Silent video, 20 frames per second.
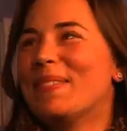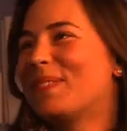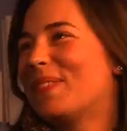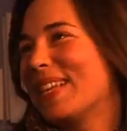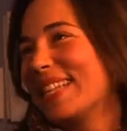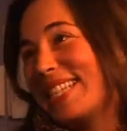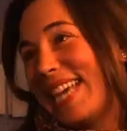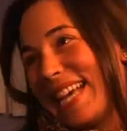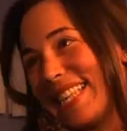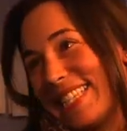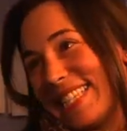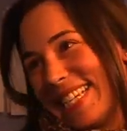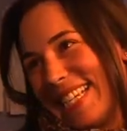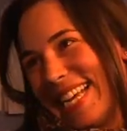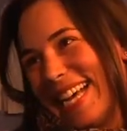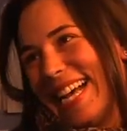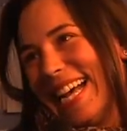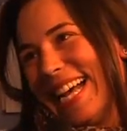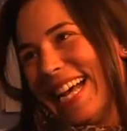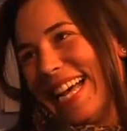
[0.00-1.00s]
Fantastic
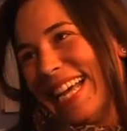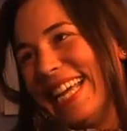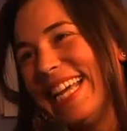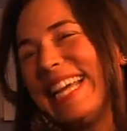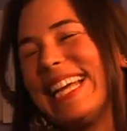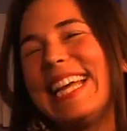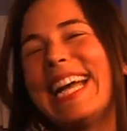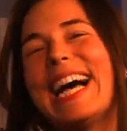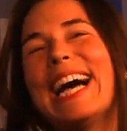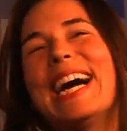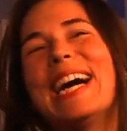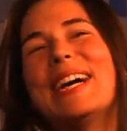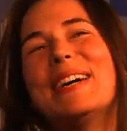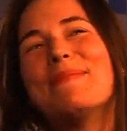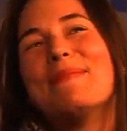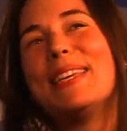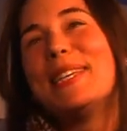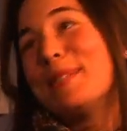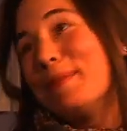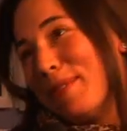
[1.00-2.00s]
guy.
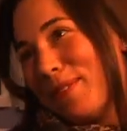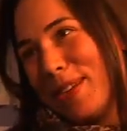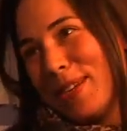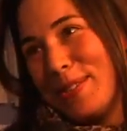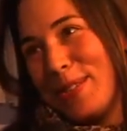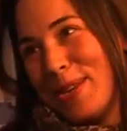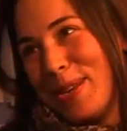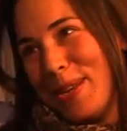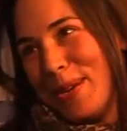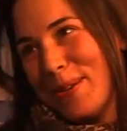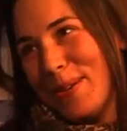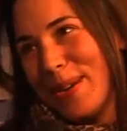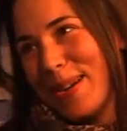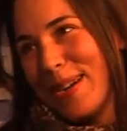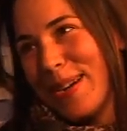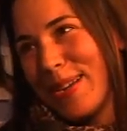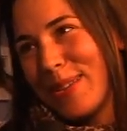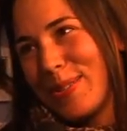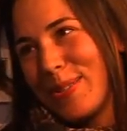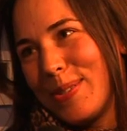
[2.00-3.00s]
He's moving to New
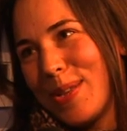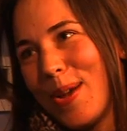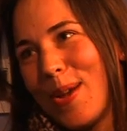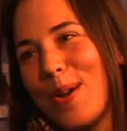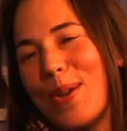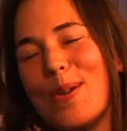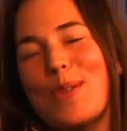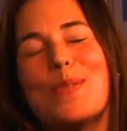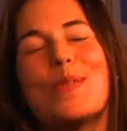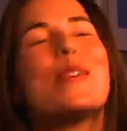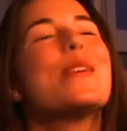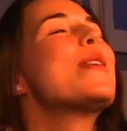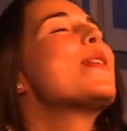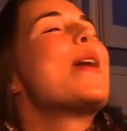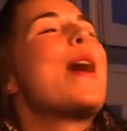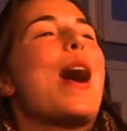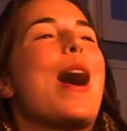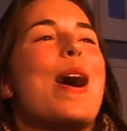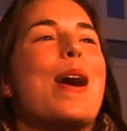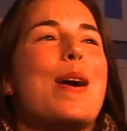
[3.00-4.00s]
York, so
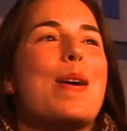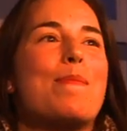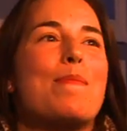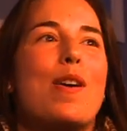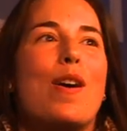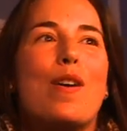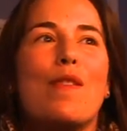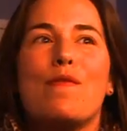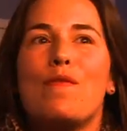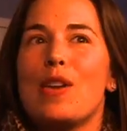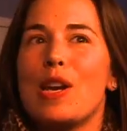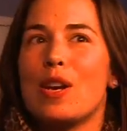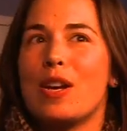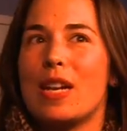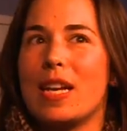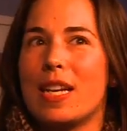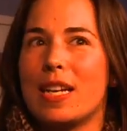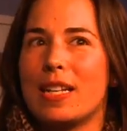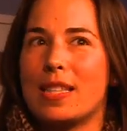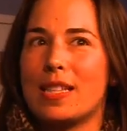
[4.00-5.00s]
a
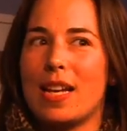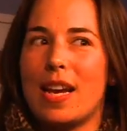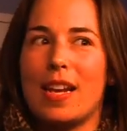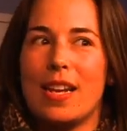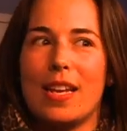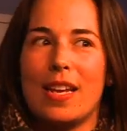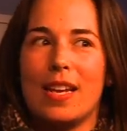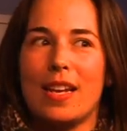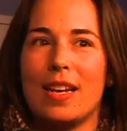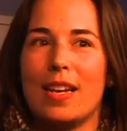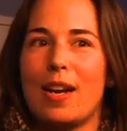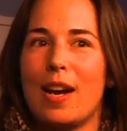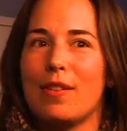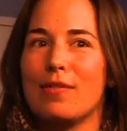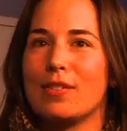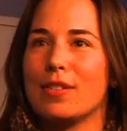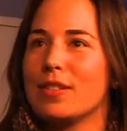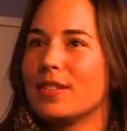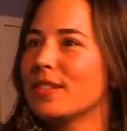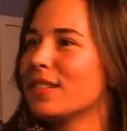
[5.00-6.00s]
very exciting
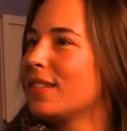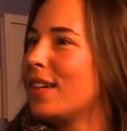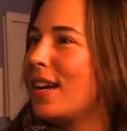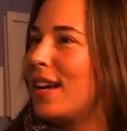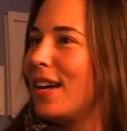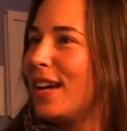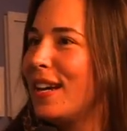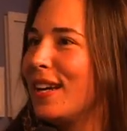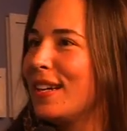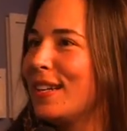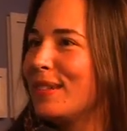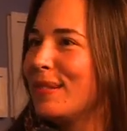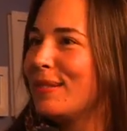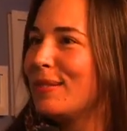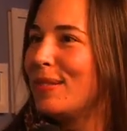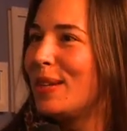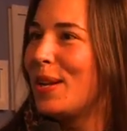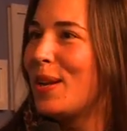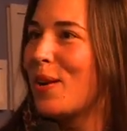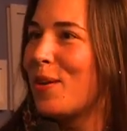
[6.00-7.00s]
cover,
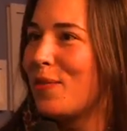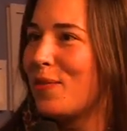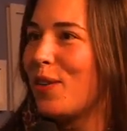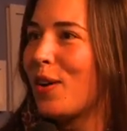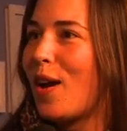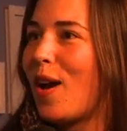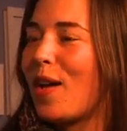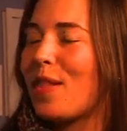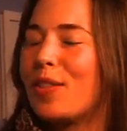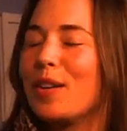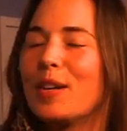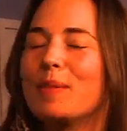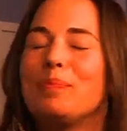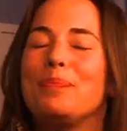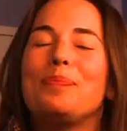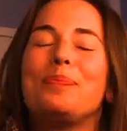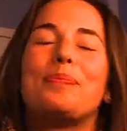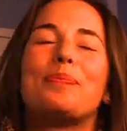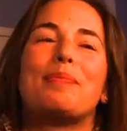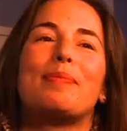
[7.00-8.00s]
for Gotham,